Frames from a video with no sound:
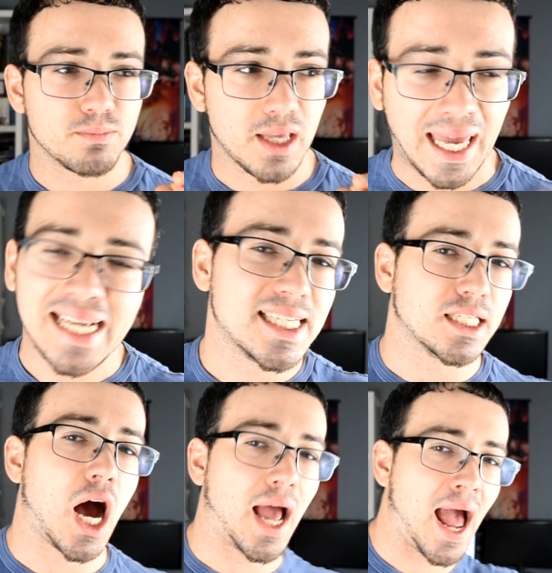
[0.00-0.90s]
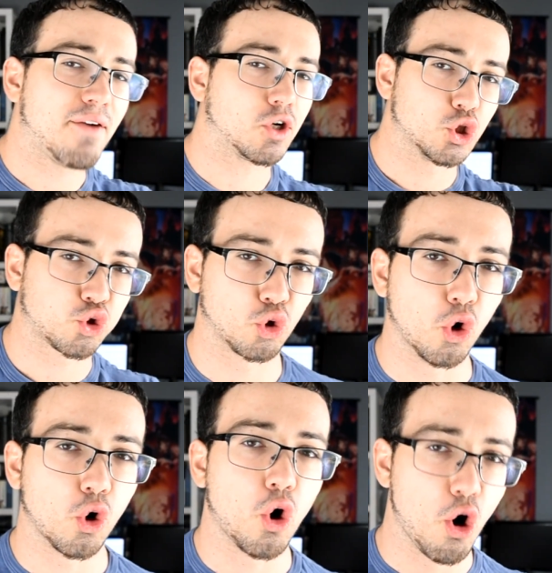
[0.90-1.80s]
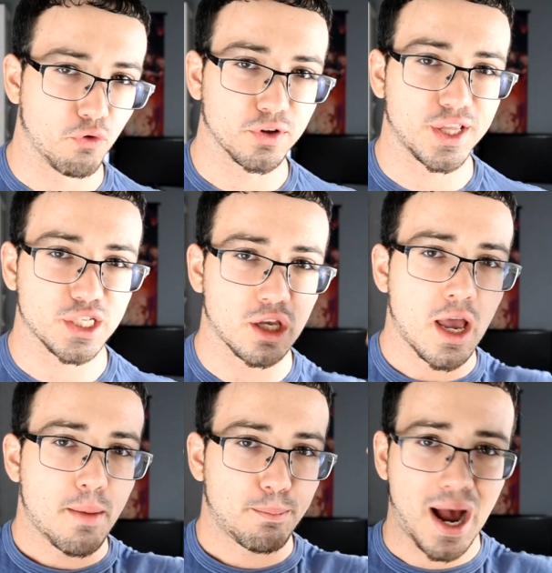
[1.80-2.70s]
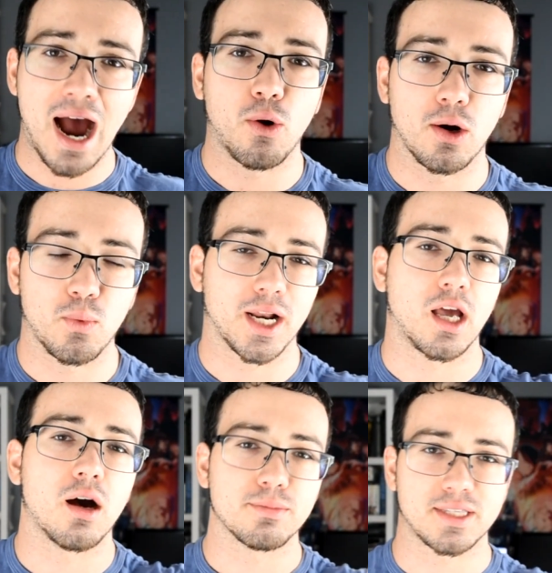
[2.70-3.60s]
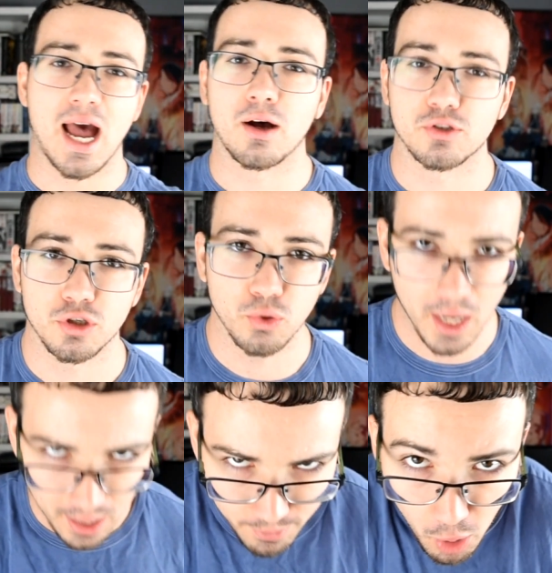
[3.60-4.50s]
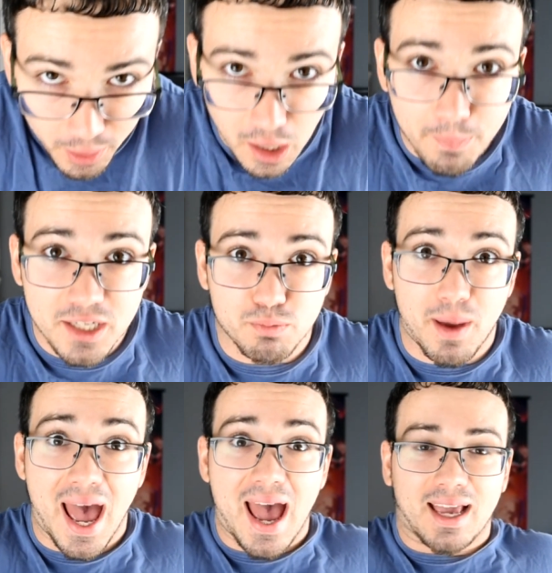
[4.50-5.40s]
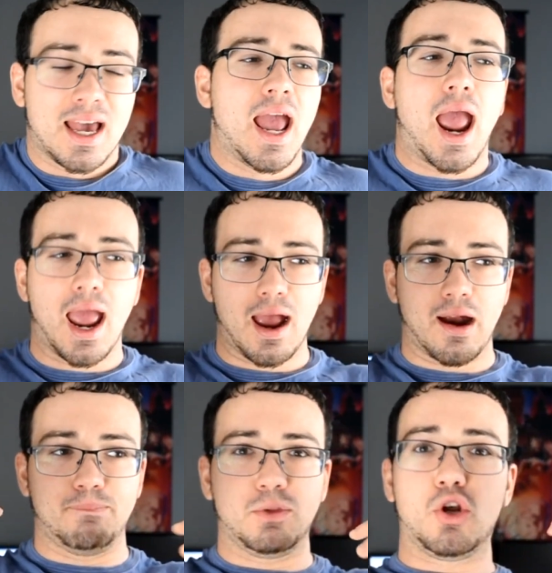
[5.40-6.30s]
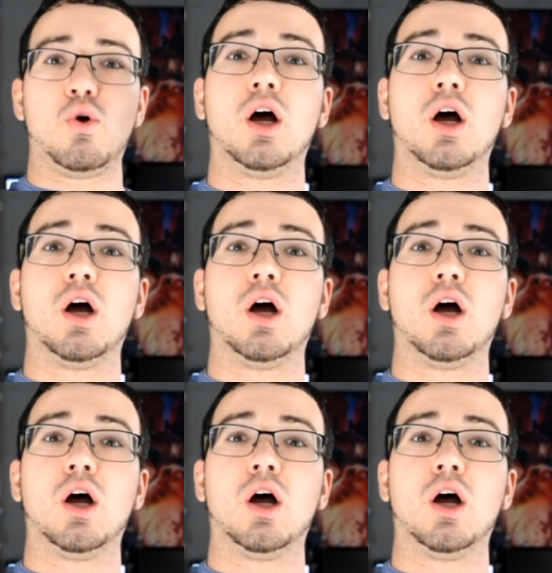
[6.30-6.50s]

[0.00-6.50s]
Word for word: he did not have control over this power when it comes down to him opening up his back and, you know,